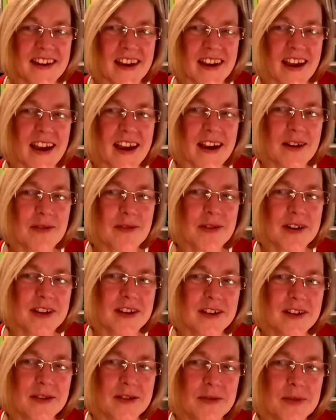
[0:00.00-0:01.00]
how are
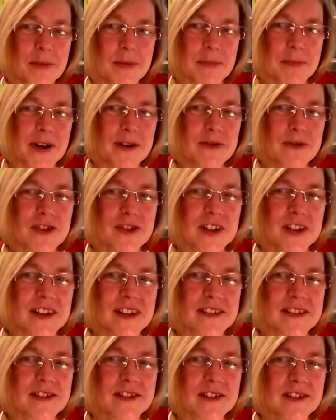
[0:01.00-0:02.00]
you approaching
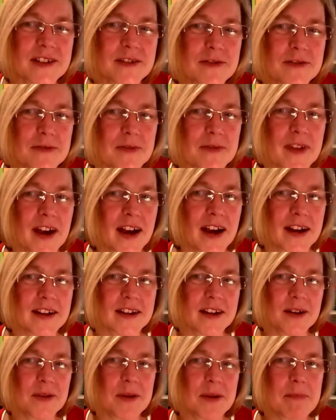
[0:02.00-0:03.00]
sort of
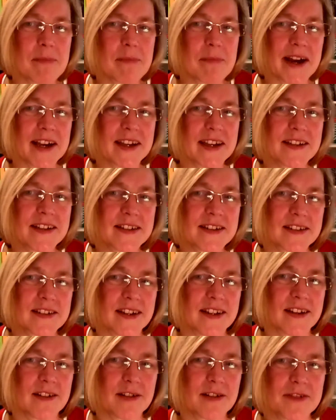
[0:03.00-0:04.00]
that going back into
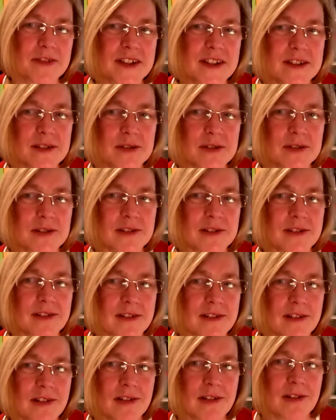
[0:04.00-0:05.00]
the office
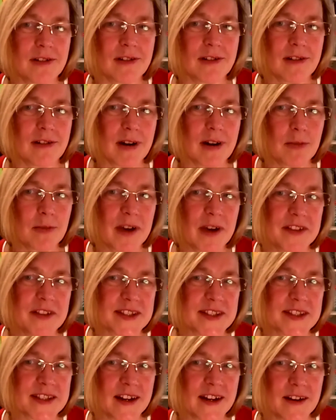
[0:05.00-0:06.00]
or or whether
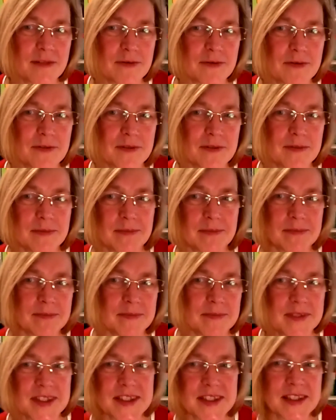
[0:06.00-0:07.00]
staff
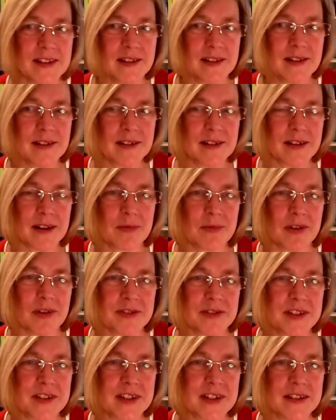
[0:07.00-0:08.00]
still are
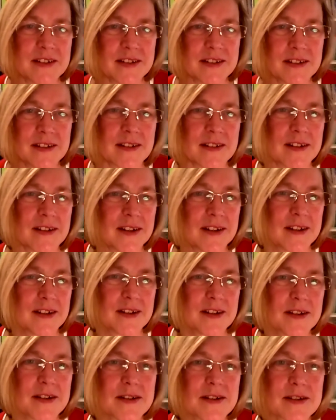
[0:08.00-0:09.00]
wanting to
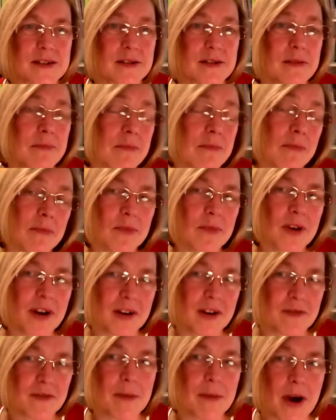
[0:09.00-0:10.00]
some
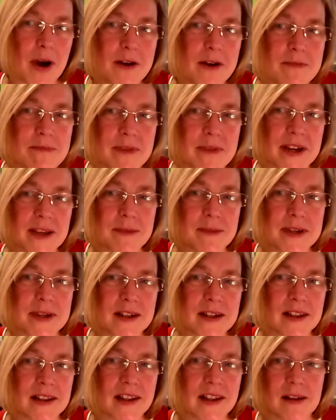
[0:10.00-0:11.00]
work from home
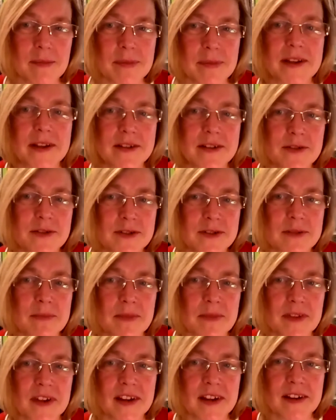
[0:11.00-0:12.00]
maybe a little bit or
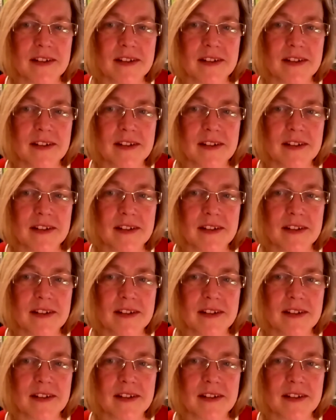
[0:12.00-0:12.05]
something.